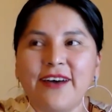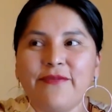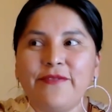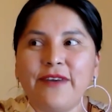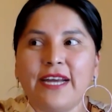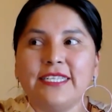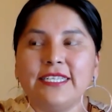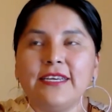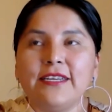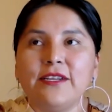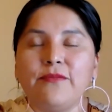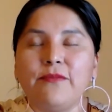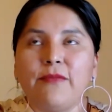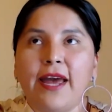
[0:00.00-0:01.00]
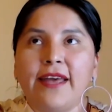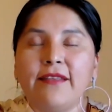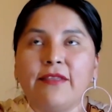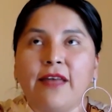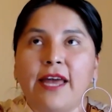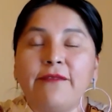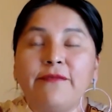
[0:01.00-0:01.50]
affected my
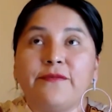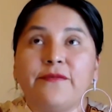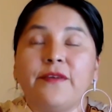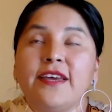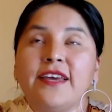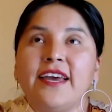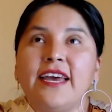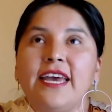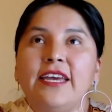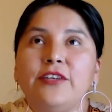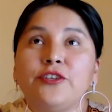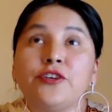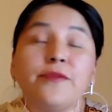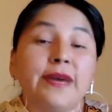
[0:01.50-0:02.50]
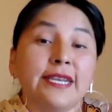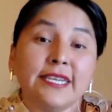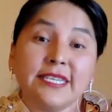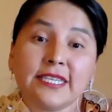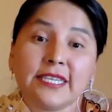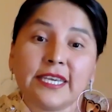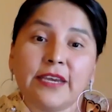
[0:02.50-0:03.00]
life it
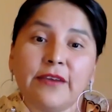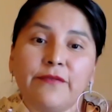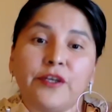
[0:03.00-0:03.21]
tremendously.